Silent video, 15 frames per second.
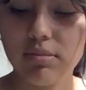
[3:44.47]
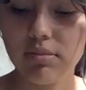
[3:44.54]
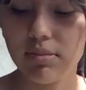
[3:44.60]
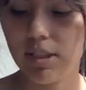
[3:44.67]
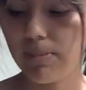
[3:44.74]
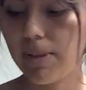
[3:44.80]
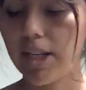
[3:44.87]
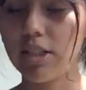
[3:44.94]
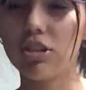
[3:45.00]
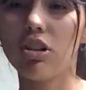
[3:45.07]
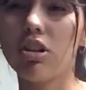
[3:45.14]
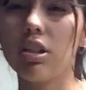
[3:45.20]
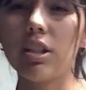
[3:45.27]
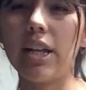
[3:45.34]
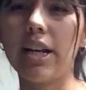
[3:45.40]
Depends
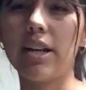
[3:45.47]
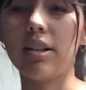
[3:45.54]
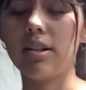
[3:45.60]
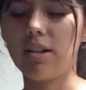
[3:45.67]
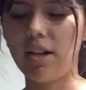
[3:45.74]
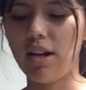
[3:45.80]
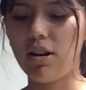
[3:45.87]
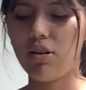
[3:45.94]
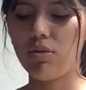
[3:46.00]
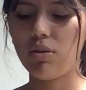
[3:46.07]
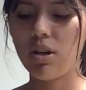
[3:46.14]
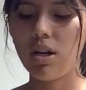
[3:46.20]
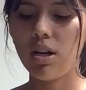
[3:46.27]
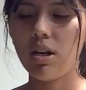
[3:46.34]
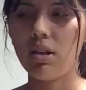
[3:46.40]
on like how
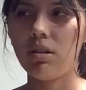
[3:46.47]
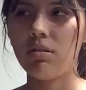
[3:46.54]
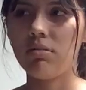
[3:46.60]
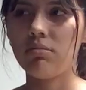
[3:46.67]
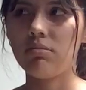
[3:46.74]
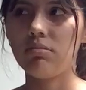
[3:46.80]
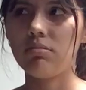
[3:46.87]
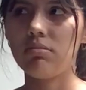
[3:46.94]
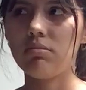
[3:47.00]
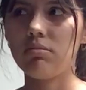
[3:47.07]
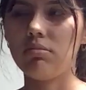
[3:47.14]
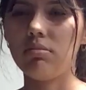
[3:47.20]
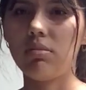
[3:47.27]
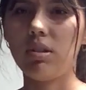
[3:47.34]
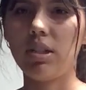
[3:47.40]

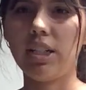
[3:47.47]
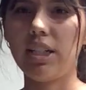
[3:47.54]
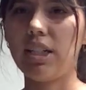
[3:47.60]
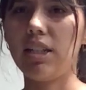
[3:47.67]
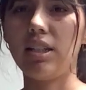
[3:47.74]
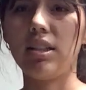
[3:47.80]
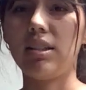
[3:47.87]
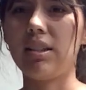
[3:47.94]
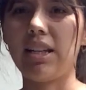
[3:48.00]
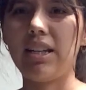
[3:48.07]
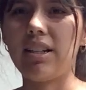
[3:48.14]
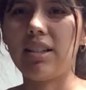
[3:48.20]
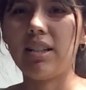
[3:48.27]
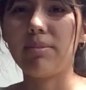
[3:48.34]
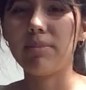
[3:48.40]
many
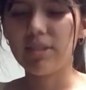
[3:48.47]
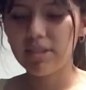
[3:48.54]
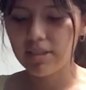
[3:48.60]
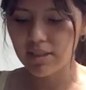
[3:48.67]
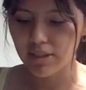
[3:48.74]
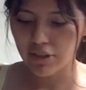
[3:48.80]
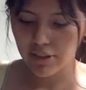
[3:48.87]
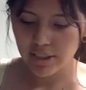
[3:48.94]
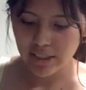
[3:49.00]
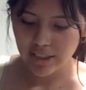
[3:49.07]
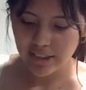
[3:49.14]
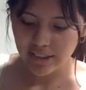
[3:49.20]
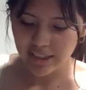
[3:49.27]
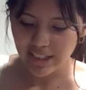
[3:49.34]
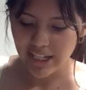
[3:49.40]
like lemons there
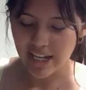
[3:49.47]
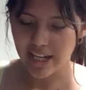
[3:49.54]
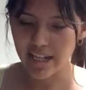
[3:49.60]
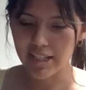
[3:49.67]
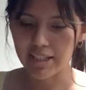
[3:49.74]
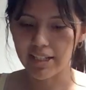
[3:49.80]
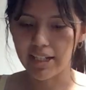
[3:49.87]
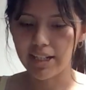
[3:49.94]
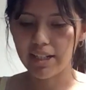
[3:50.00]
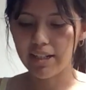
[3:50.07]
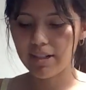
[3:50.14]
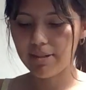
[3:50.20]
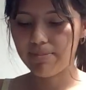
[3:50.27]
is, and like